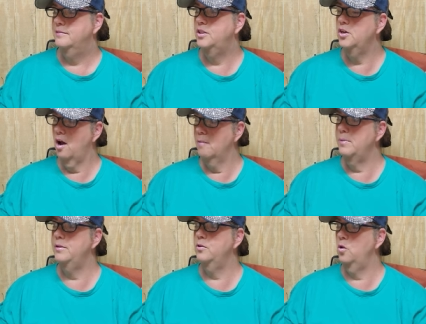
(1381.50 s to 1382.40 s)
To God
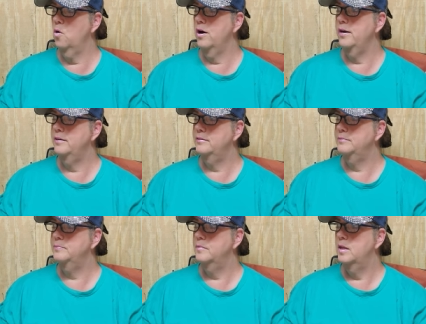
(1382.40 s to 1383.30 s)
be the glory.
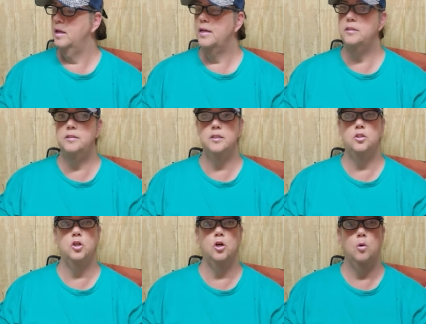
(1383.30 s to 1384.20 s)
His
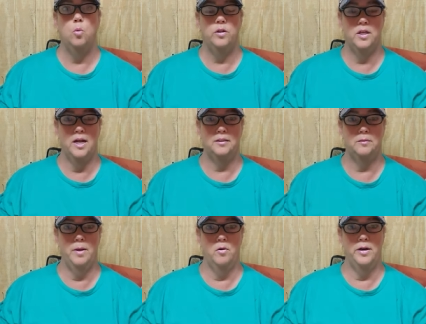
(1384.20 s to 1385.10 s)
sister with a
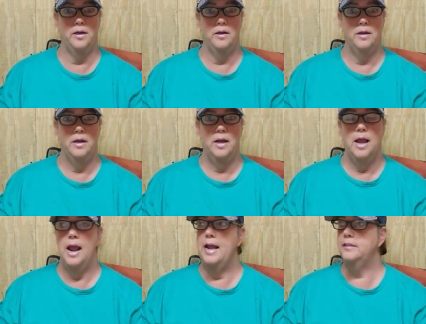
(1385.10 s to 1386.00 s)
testimony.
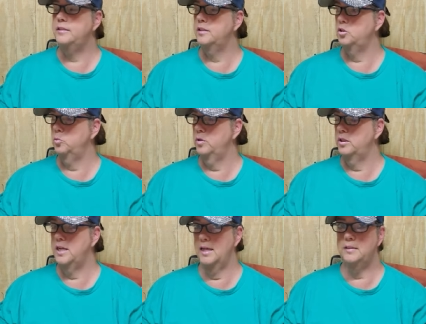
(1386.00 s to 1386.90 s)
And sister with
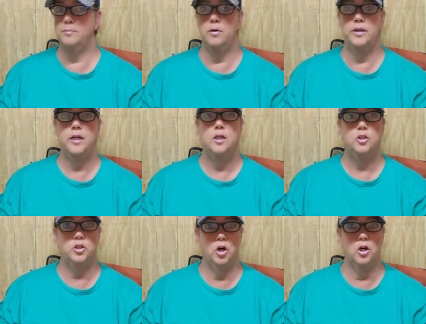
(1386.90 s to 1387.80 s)
a testimony,
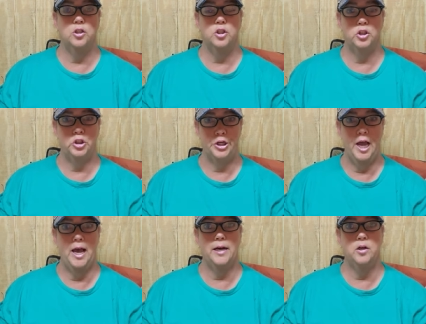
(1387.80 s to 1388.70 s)
church
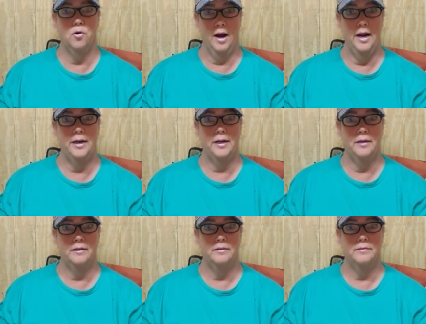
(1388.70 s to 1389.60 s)
chat granny.
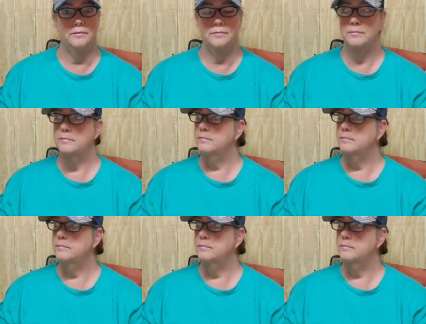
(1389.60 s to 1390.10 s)
Yes.